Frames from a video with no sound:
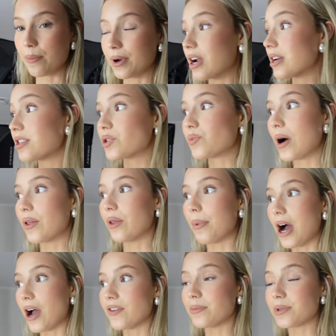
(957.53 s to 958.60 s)
because as well, the
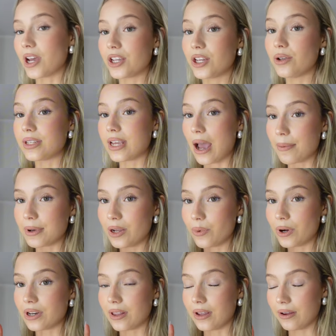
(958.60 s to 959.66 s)
perfumes that I use, the Ebony
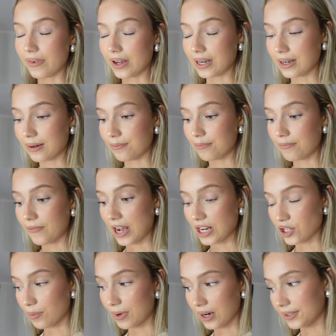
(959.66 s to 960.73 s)
Wood and the
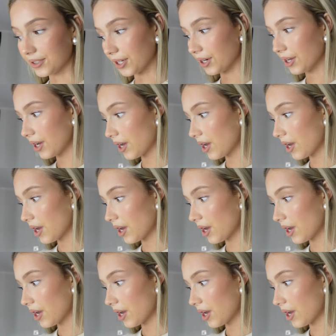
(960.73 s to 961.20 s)
Fashionably London,